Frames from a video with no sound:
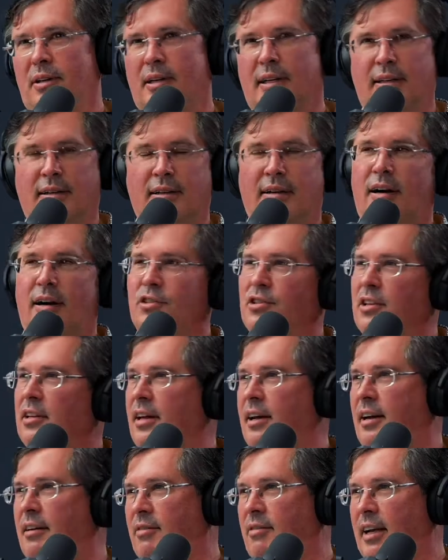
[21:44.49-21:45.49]
and cause a
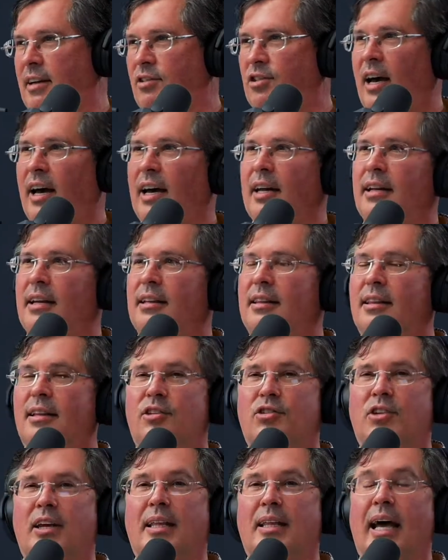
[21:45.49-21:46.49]
lot of anxiety and
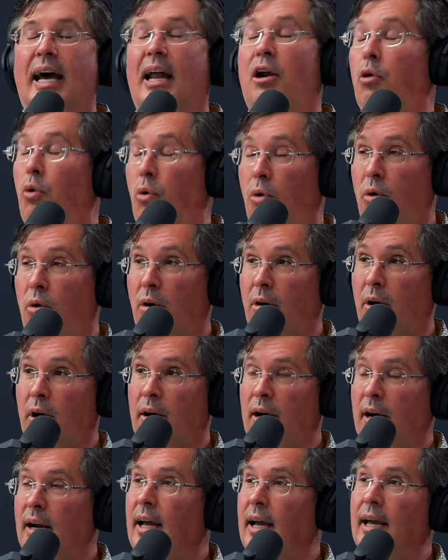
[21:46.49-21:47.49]
things like that, or
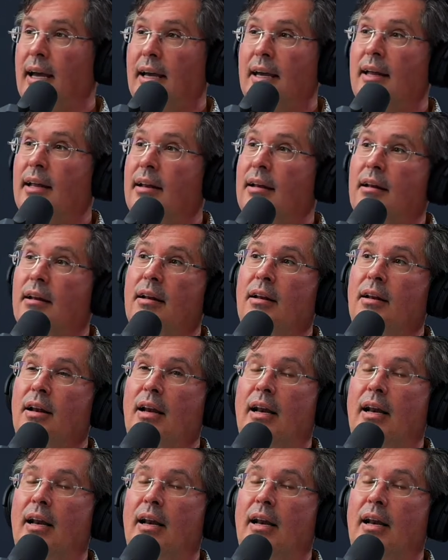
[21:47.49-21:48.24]
it can,